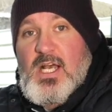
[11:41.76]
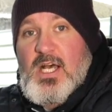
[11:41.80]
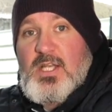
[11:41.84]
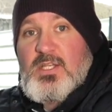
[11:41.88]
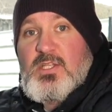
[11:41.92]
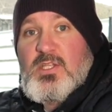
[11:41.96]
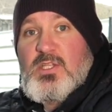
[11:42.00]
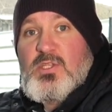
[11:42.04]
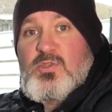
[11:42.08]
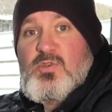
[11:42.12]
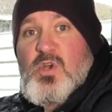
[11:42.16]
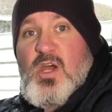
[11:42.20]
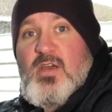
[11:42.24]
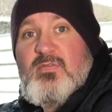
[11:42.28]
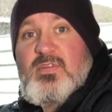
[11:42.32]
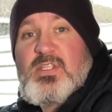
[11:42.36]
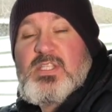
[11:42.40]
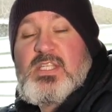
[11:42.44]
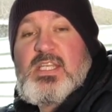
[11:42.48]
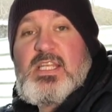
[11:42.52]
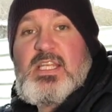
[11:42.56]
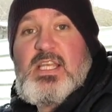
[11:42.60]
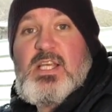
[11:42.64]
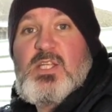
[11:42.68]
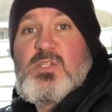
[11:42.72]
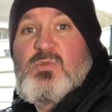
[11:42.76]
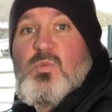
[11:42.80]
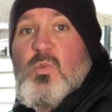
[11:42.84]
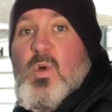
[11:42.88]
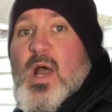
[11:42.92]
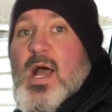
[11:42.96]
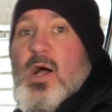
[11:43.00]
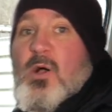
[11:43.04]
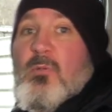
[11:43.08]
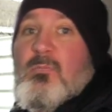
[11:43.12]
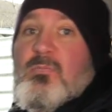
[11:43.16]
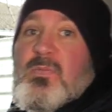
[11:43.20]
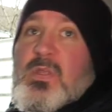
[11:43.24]
under the driver's seat as
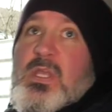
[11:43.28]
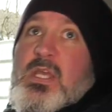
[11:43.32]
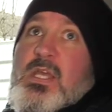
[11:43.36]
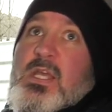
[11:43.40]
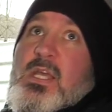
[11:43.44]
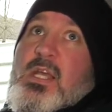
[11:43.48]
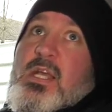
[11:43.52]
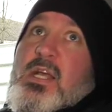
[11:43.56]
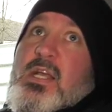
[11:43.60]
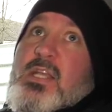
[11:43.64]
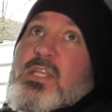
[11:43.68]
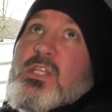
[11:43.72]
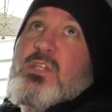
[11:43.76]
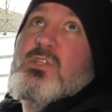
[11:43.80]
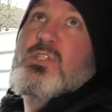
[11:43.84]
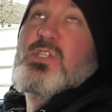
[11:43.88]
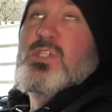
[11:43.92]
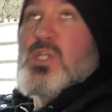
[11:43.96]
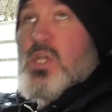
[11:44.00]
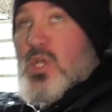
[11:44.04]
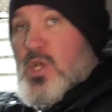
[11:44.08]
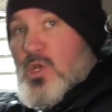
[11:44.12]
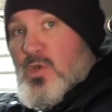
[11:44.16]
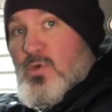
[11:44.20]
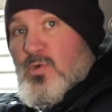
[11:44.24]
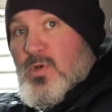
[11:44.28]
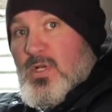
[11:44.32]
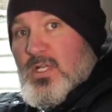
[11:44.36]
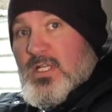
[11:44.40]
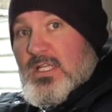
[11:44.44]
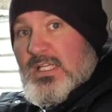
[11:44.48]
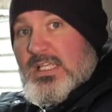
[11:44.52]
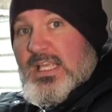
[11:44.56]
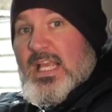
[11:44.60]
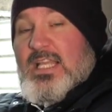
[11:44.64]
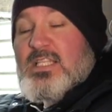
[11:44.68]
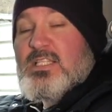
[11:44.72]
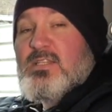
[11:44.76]
well. You do
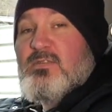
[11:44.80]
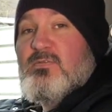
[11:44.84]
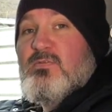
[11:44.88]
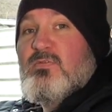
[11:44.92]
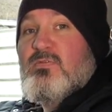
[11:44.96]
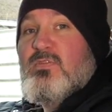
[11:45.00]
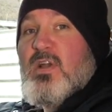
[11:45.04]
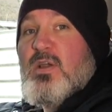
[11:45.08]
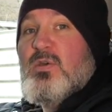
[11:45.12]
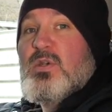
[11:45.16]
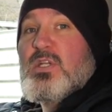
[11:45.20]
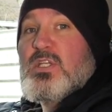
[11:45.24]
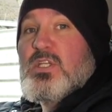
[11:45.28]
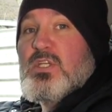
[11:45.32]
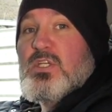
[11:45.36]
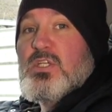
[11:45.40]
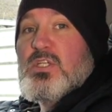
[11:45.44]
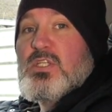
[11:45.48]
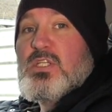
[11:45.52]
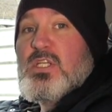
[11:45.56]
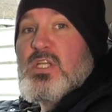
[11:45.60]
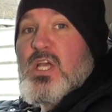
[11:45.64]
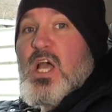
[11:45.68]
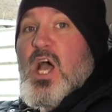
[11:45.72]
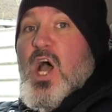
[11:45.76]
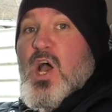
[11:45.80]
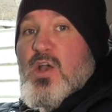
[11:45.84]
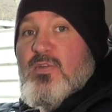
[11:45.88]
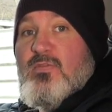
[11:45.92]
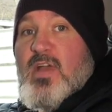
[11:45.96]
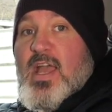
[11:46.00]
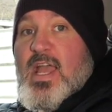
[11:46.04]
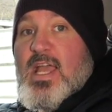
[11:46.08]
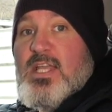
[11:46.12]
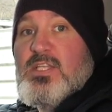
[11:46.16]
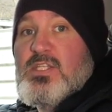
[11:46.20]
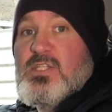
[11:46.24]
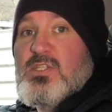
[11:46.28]
get some very good
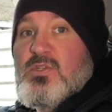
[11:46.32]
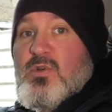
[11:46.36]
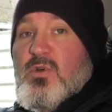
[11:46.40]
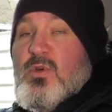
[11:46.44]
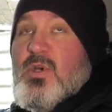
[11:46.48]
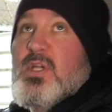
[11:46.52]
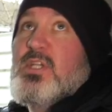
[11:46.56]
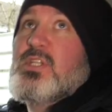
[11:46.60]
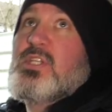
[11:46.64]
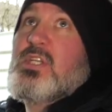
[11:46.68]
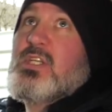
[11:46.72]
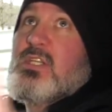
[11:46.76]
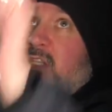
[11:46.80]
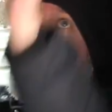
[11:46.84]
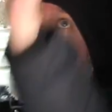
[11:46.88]
overhead storage.